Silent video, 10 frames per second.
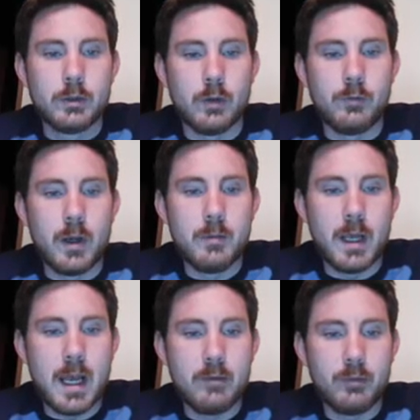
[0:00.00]
So I find
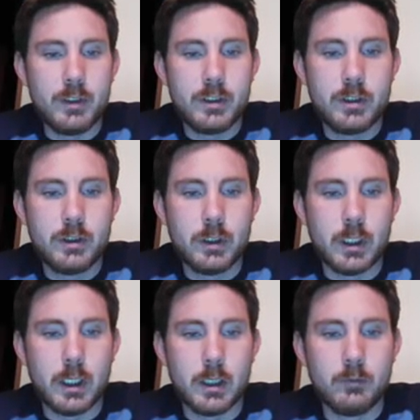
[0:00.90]
my average
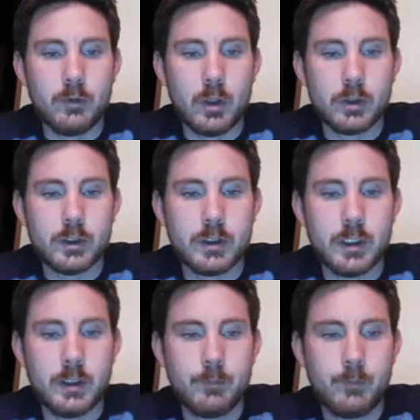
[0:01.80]

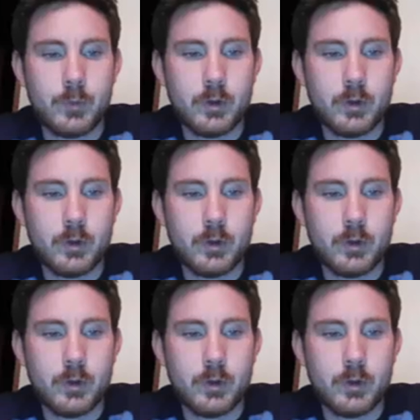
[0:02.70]
velocity